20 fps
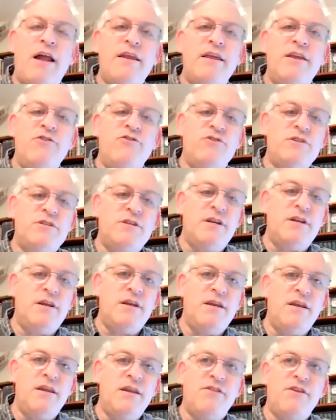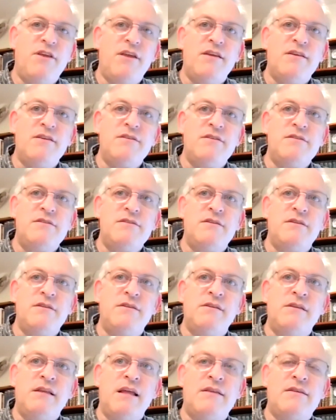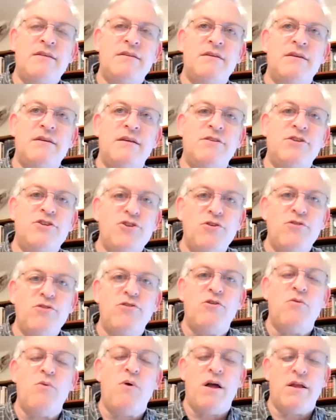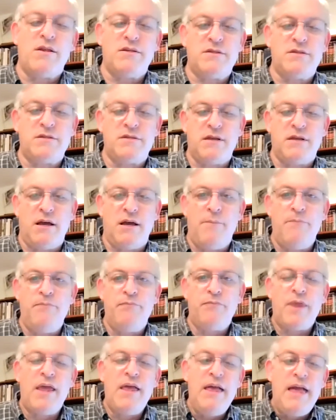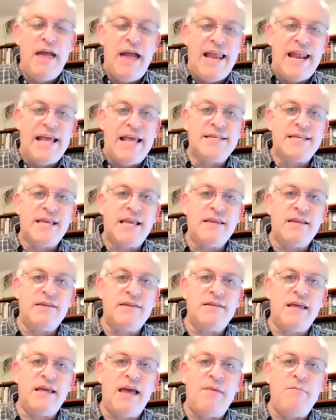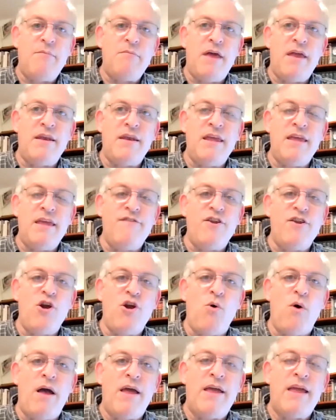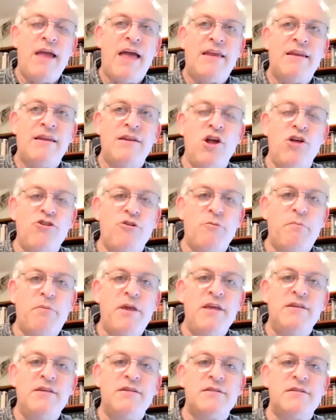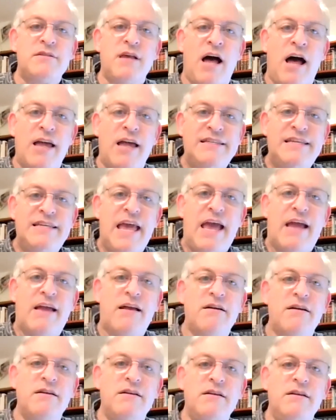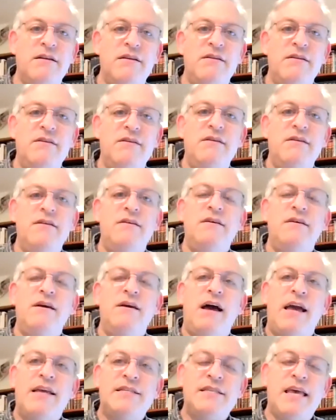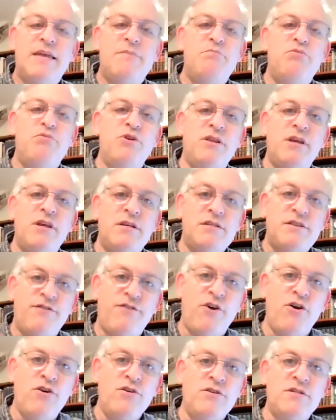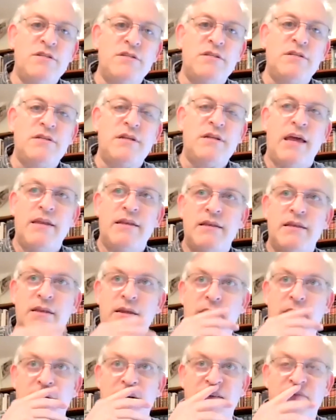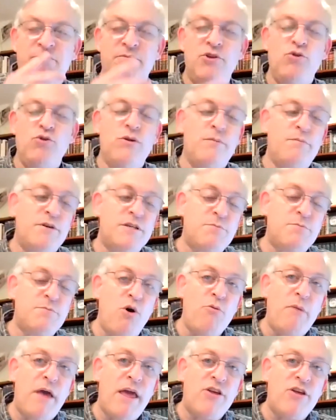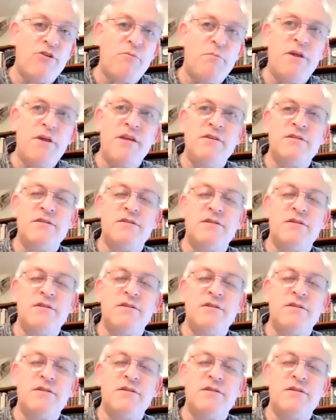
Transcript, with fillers: are not interested in the things that uh, the journal wants. Um, and I sent it to them, and even though I had another piece on deck, I said, put this first, and uh, you can postpone my other